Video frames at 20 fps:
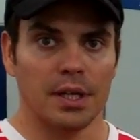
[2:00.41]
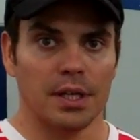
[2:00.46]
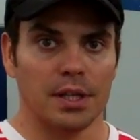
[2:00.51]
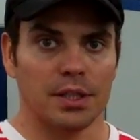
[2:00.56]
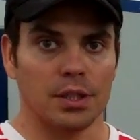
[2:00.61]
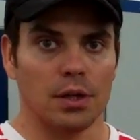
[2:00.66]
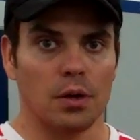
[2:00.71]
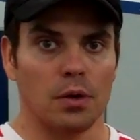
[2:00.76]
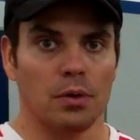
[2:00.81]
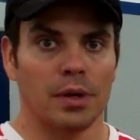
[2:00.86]

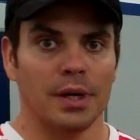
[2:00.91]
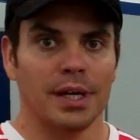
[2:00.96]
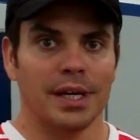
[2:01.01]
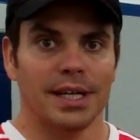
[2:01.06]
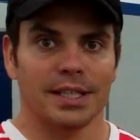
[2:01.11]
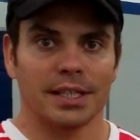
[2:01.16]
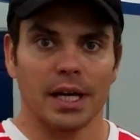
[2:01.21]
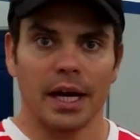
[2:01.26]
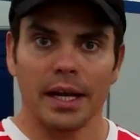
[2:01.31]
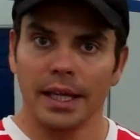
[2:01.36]
So
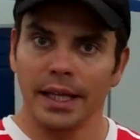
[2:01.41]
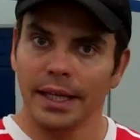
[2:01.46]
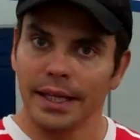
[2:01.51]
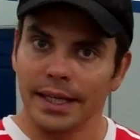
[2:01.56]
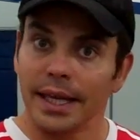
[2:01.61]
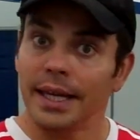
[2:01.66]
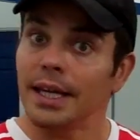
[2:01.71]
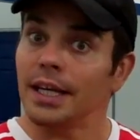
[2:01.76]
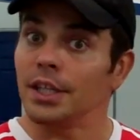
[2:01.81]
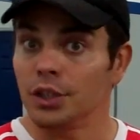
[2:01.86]
it's kind of like
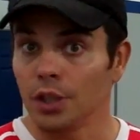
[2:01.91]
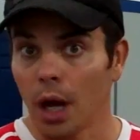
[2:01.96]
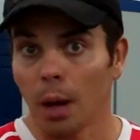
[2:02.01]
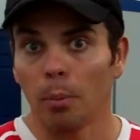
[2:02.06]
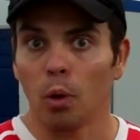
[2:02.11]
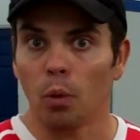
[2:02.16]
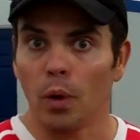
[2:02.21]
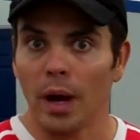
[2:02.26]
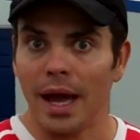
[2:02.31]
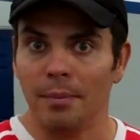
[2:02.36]
getting a
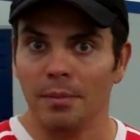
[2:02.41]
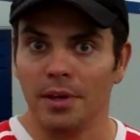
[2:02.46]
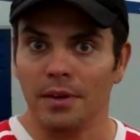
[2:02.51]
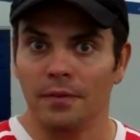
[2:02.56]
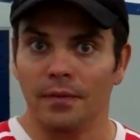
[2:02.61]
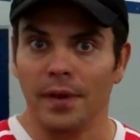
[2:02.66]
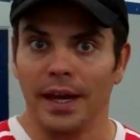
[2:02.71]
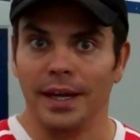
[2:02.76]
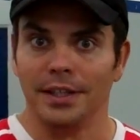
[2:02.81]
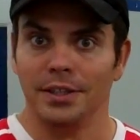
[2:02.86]
double whammy
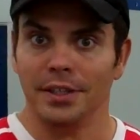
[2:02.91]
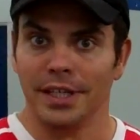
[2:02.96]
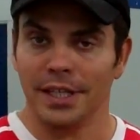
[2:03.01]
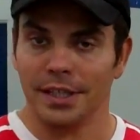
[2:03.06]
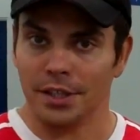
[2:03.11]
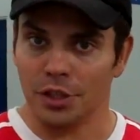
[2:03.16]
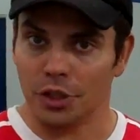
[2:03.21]
effect. You get the